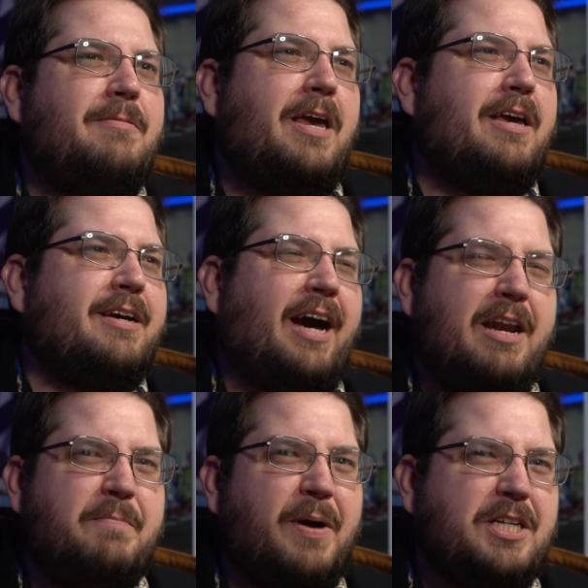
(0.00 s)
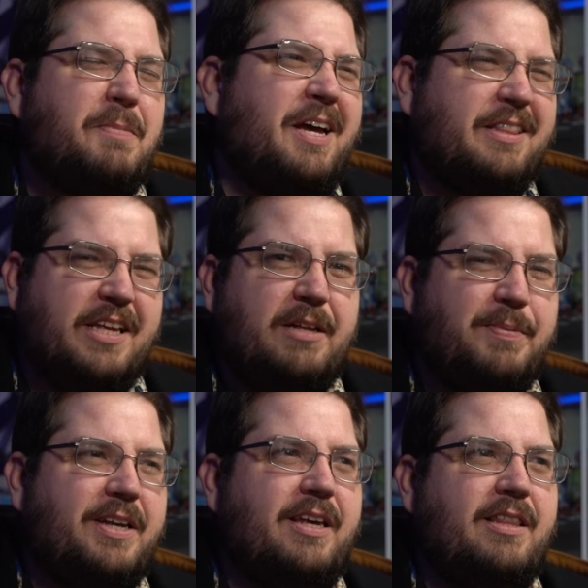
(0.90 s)
it kind of bugs me a little
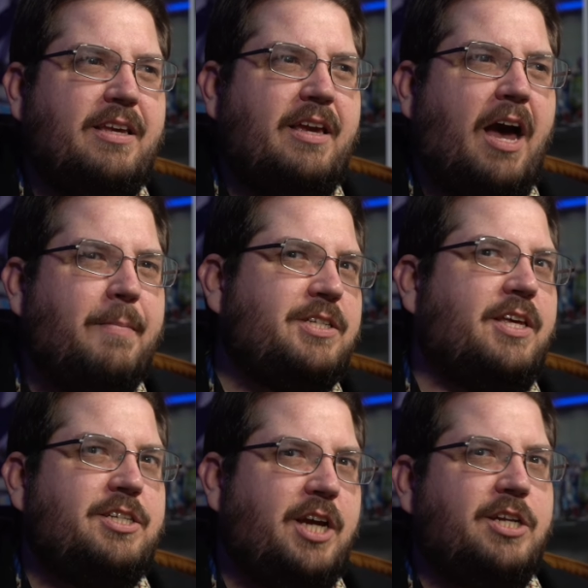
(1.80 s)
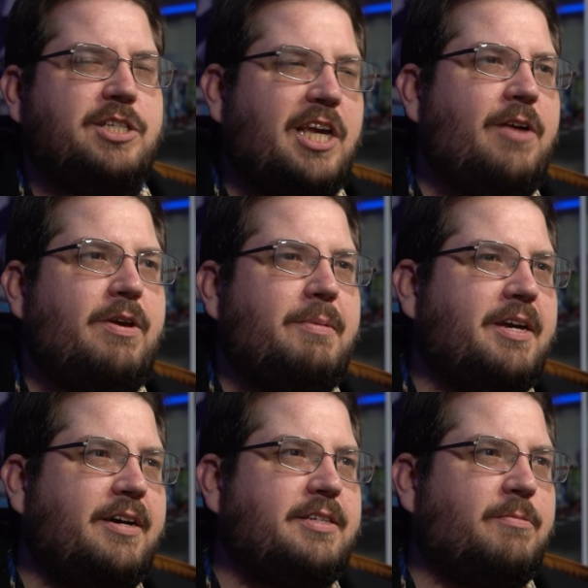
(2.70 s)
bit in the, how much they changed Kiwi,
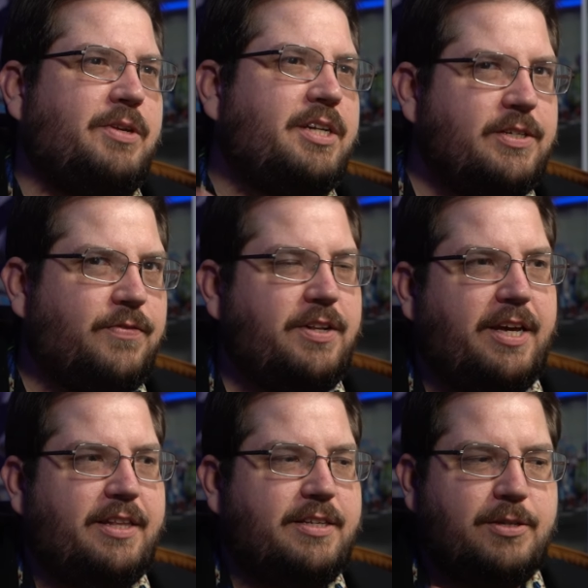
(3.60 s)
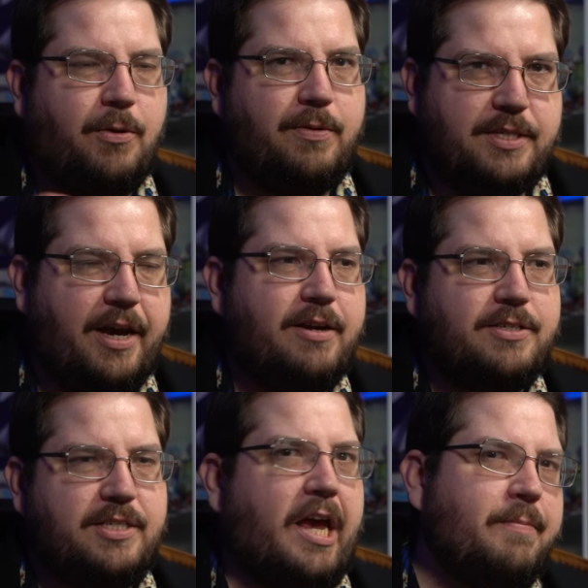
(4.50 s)
because it really does feel like this whole entire
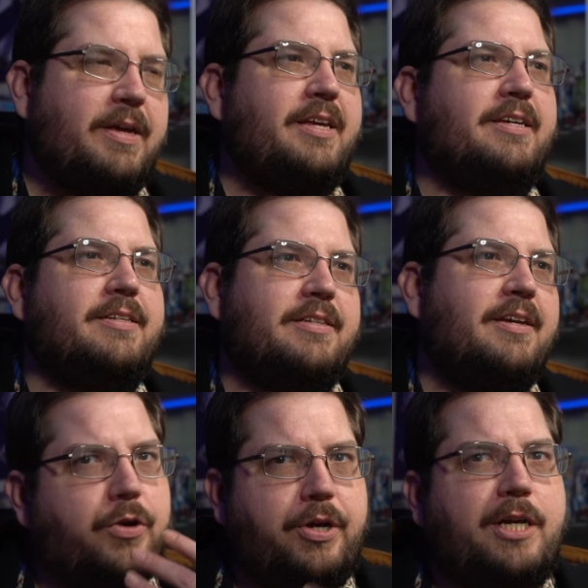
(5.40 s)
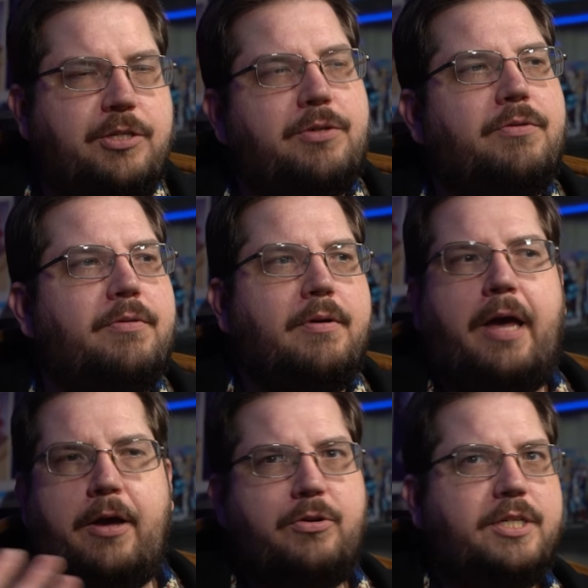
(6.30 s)
segment is, for Kurisu,
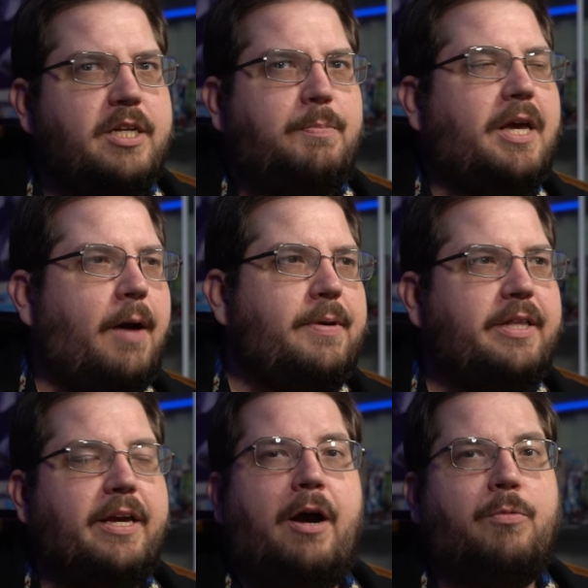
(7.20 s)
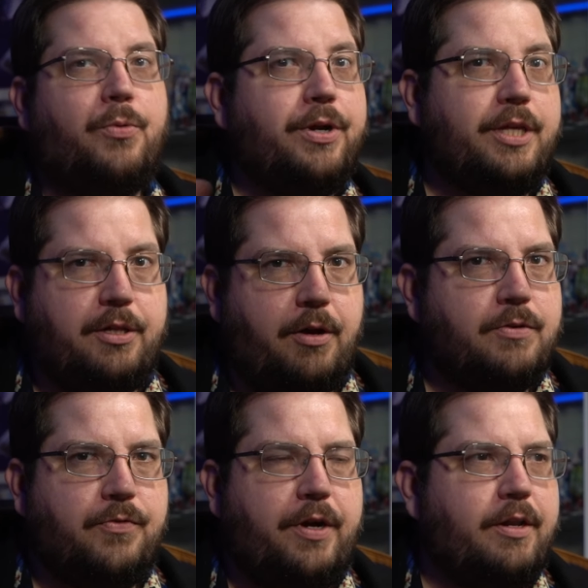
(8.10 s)
Utena's becoming like a really close
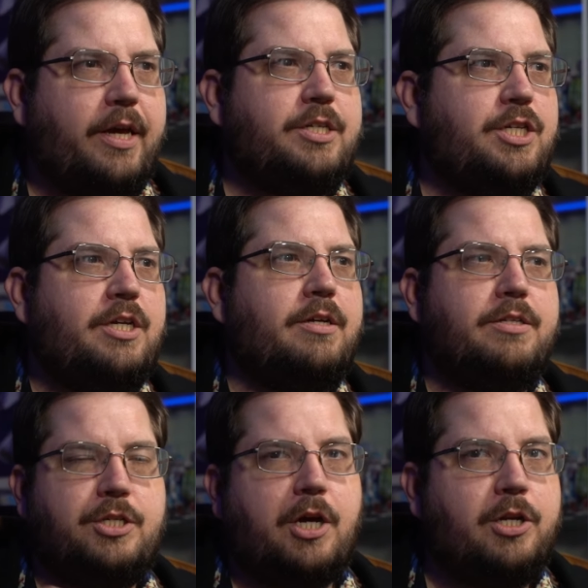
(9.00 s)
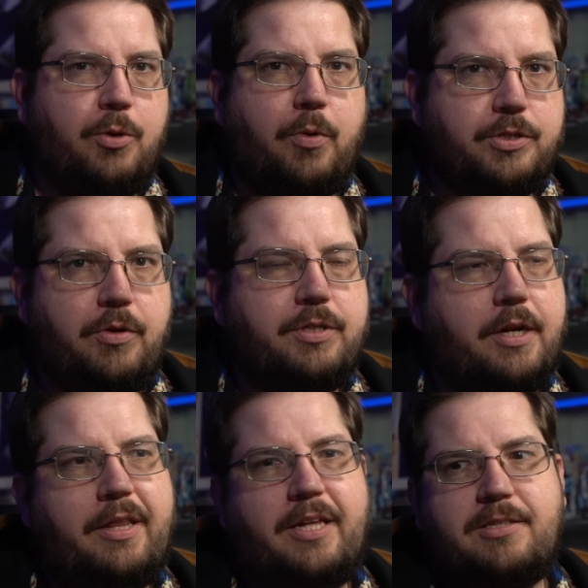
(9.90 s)
friend. Like she just adores
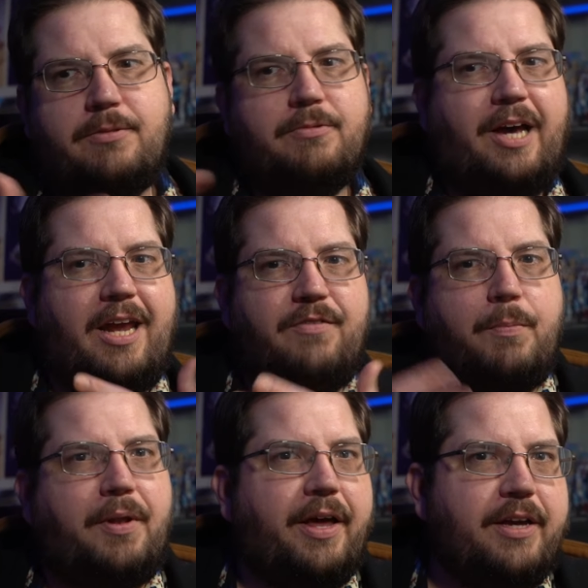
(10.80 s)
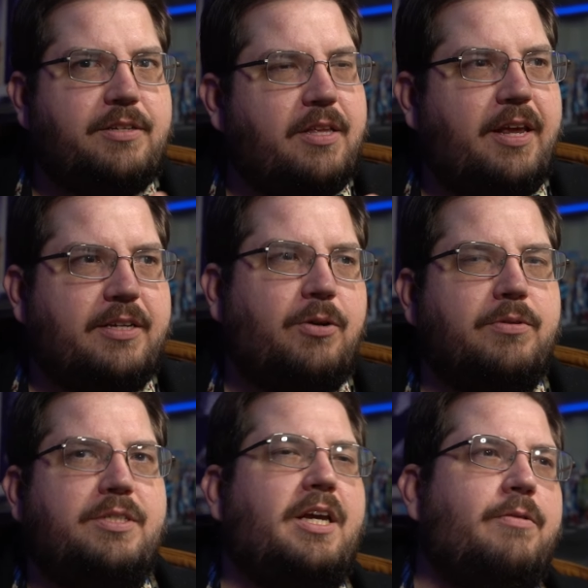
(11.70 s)
Utena. And that's kind of applies to the next whole
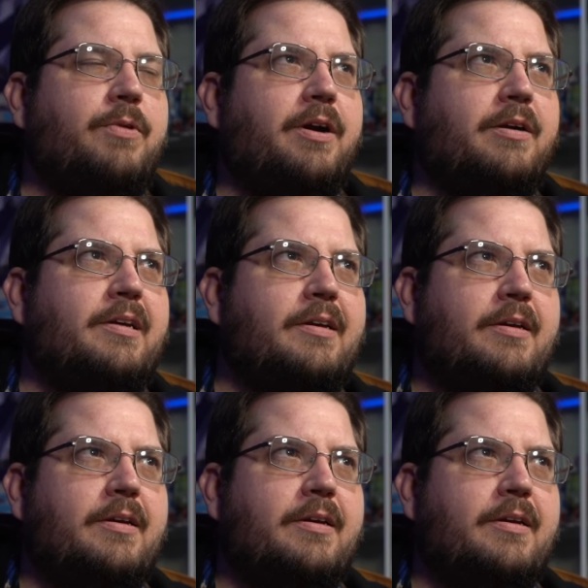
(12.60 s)
scene where,